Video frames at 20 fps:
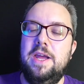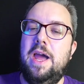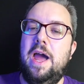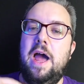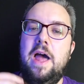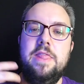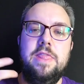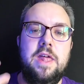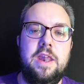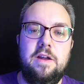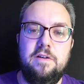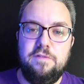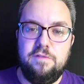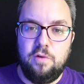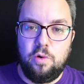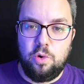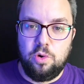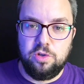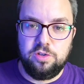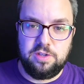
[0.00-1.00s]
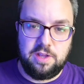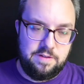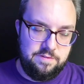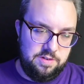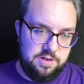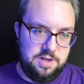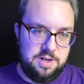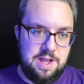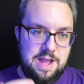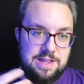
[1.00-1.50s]
and then a
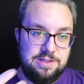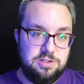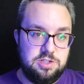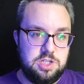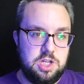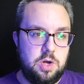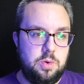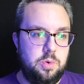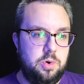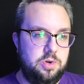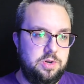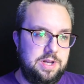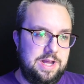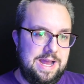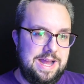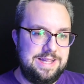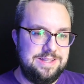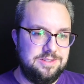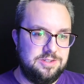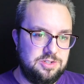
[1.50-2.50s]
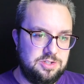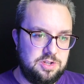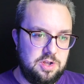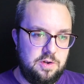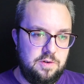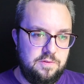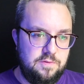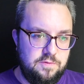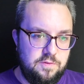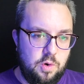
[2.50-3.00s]
4/7 and so on and
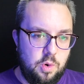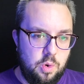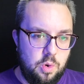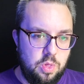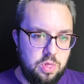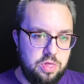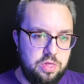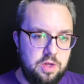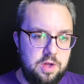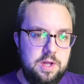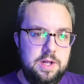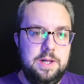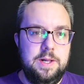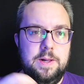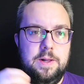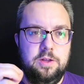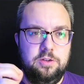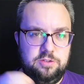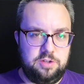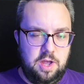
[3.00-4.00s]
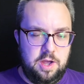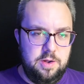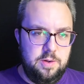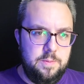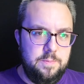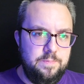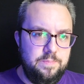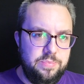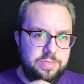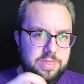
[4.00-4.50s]
so forth. So
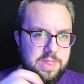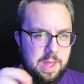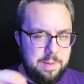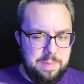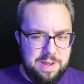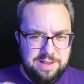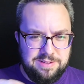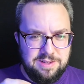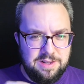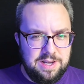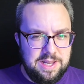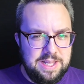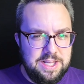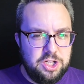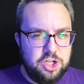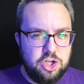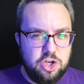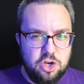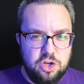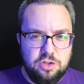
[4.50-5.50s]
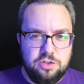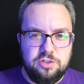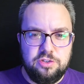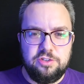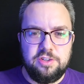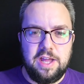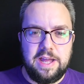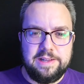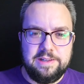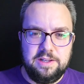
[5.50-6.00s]
they're basically good
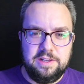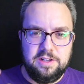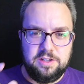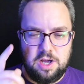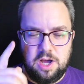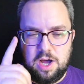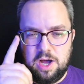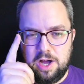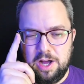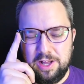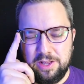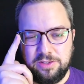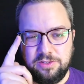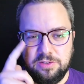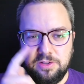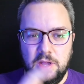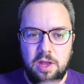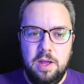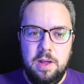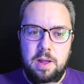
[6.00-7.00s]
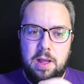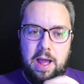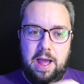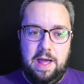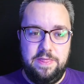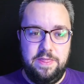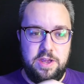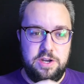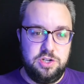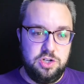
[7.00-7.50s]
statted cards
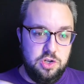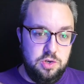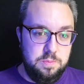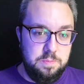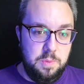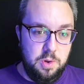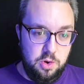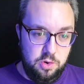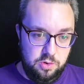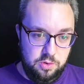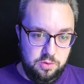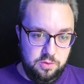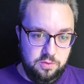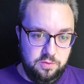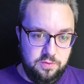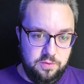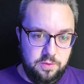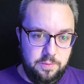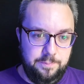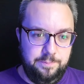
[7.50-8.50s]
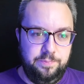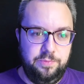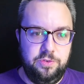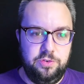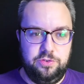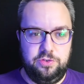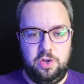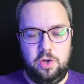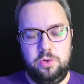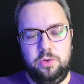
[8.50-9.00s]
and they do move,
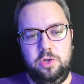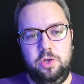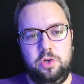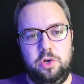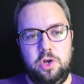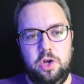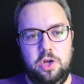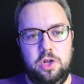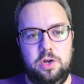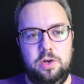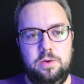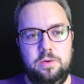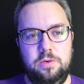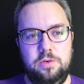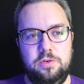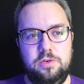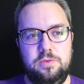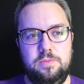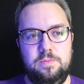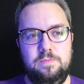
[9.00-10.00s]
so you can,